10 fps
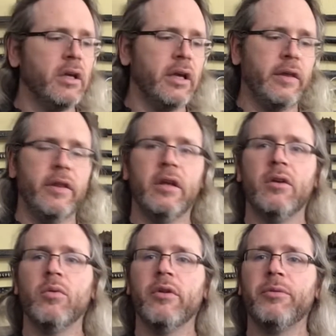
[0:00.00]
And
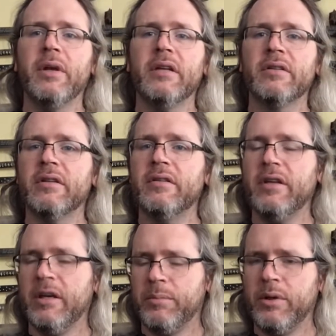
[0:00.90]
then once we get to the
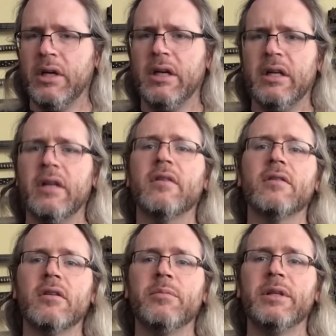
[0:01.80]
tip, it's a
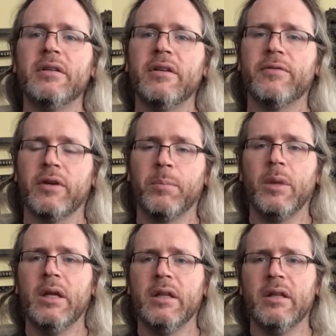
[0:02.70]
little bit different.
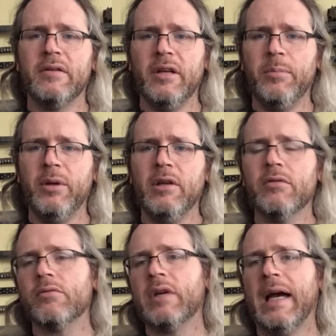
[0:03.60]
The tip
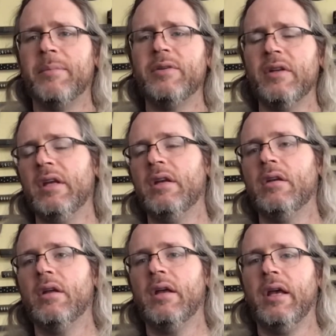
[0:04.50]
is wrapped
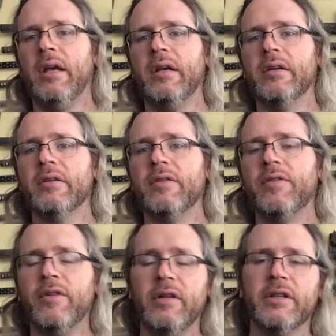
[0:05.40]
in a
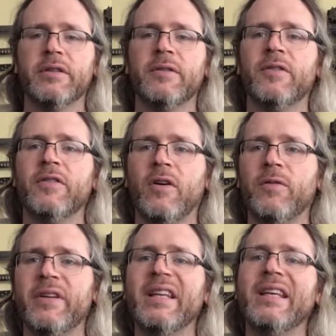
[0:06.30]
silicone
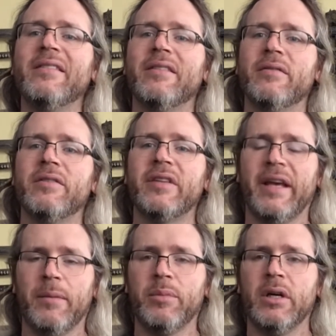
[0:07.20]
self-adhesive
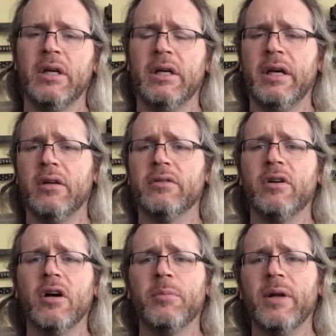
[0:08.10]
tape. And I'll
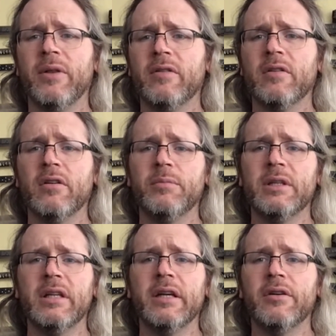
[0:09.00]
talk about this a little bit
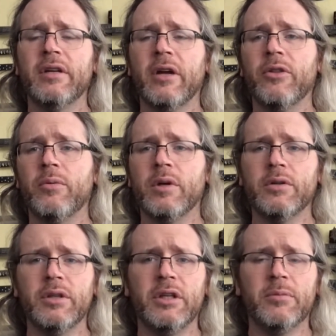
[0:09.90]
later down the
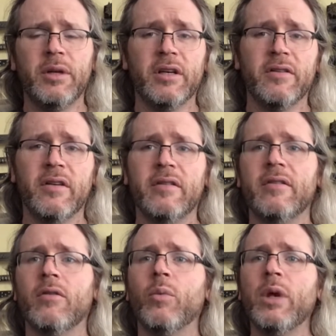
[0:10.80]
road here because this
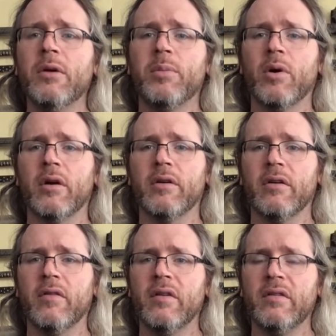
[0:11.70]
is the weak part
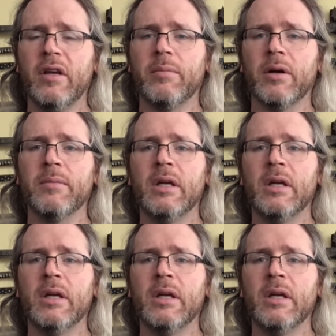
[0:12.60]
of the saber.